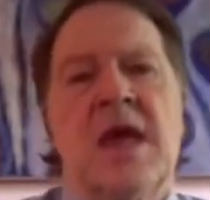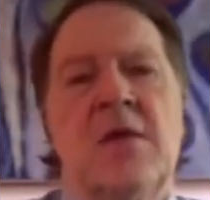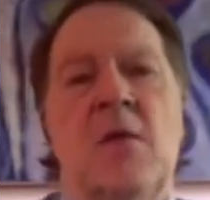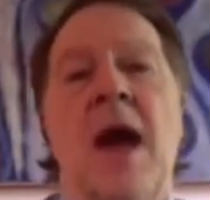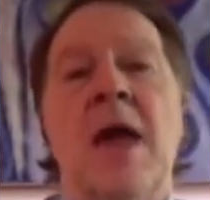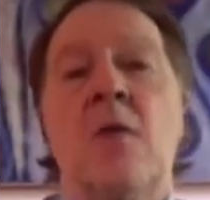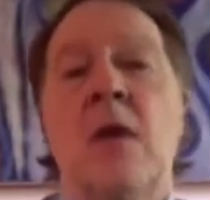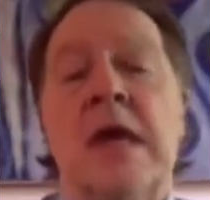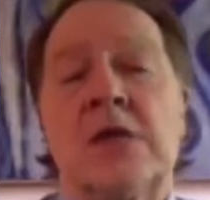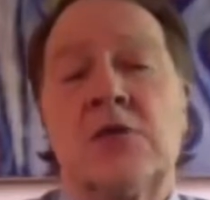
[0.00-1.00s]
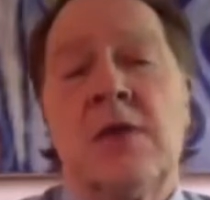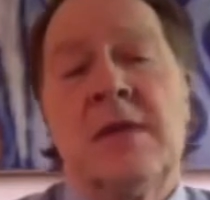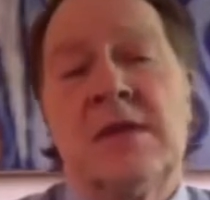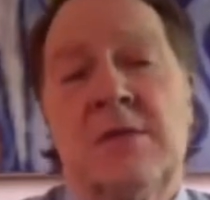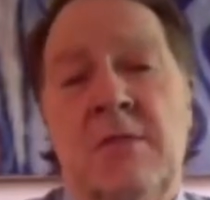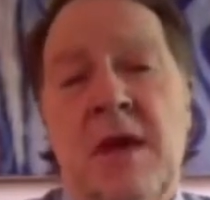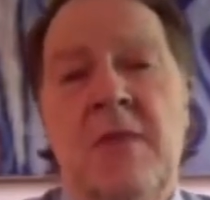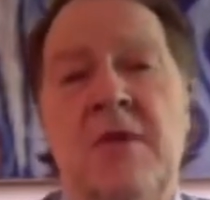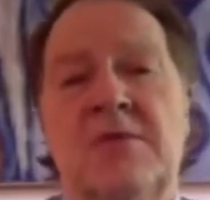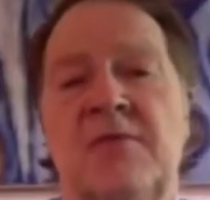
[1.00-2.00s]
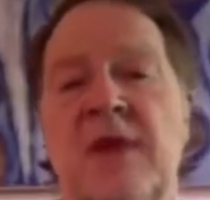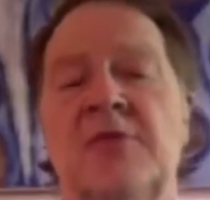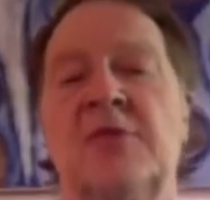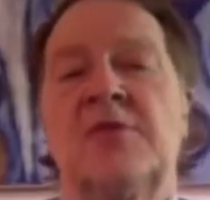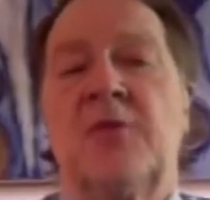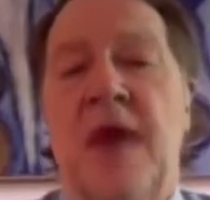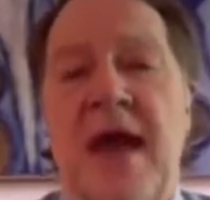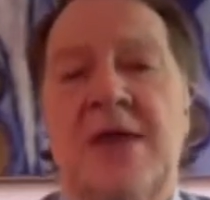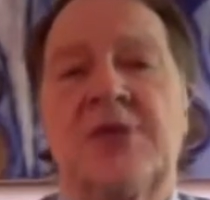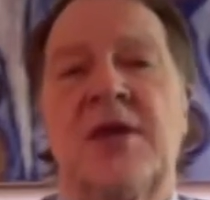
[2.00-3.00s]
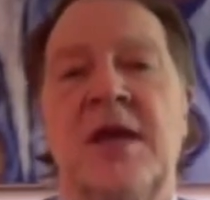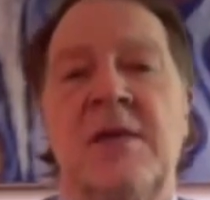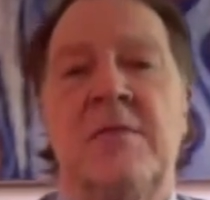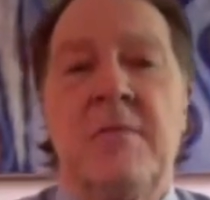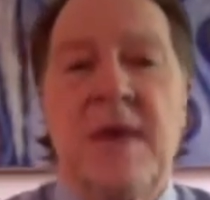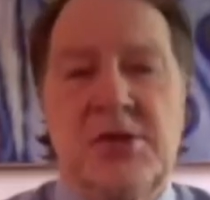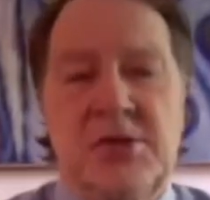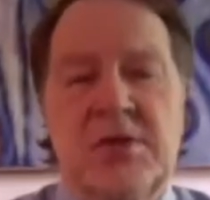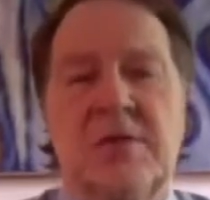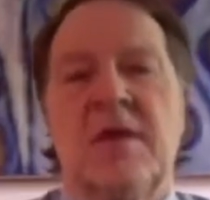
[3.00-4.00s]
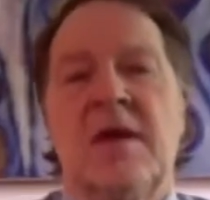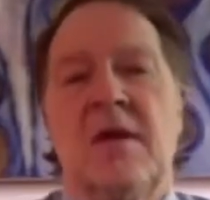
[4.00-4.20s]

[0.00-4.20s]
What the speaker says: In the right-wing extremism memos, veterans were actually mentioned,